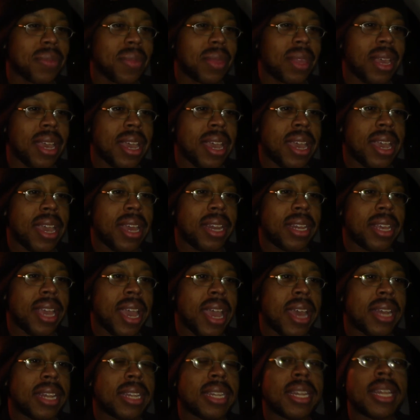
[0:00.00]
and
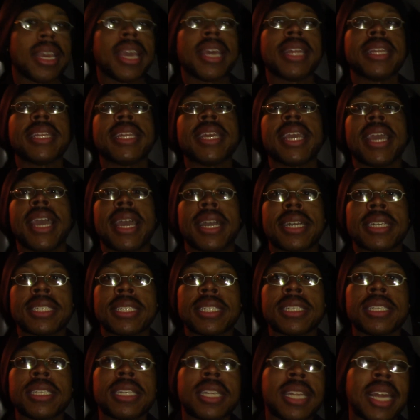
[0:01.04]
yeah, and yeah,
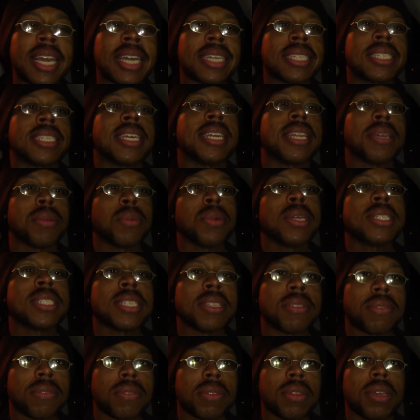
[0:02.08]
because like I said, it
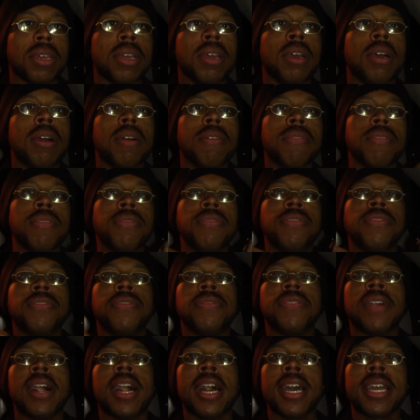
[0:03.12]
wasn't
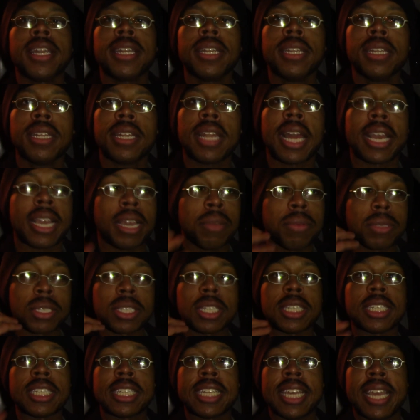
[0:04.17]
fun. Like it was
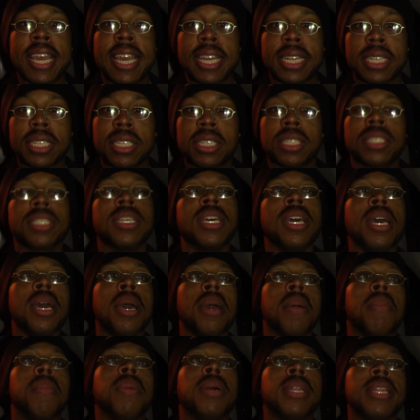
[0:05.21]
intense,
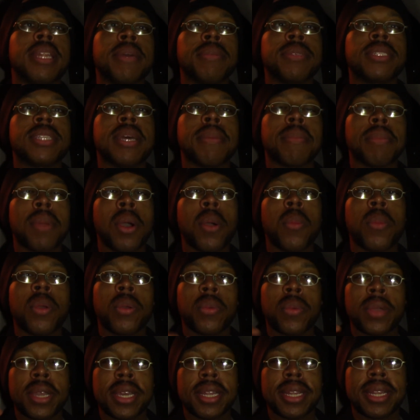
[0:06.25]
but it was that moment
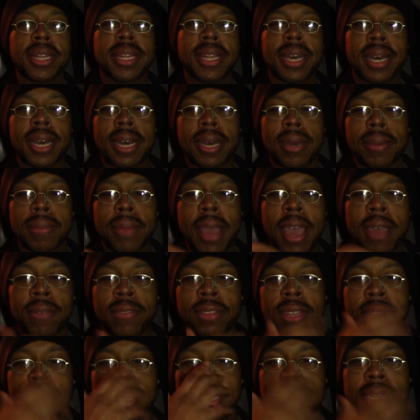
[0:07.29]
when um,
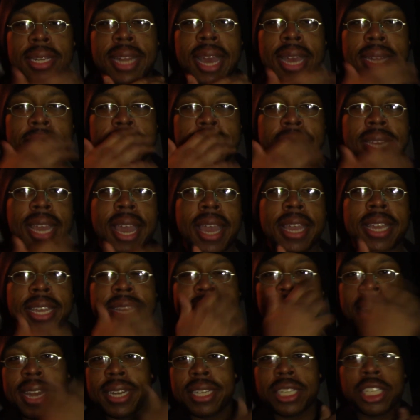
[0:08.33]
after the Nazi guy, he
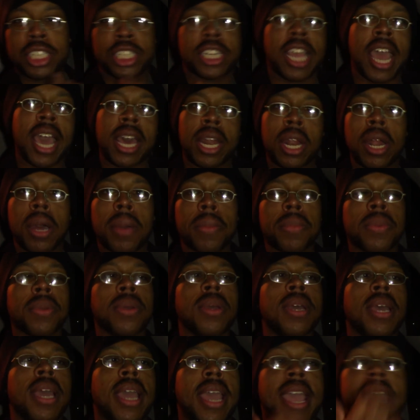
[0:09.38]
gotten shot up
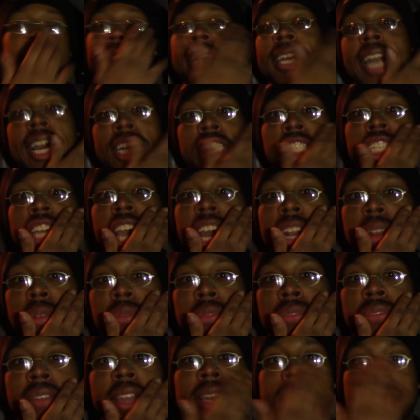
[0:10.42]
and he got shot in the
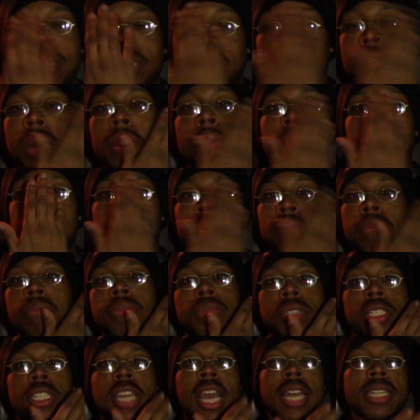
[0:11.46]
face. He took
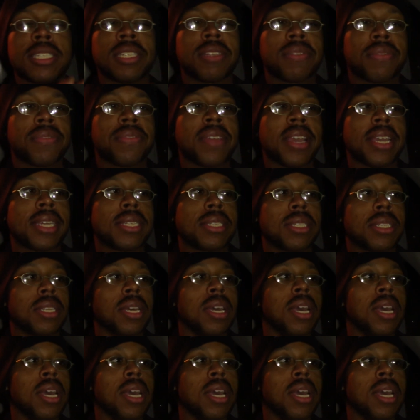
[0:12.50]
a shot to the face.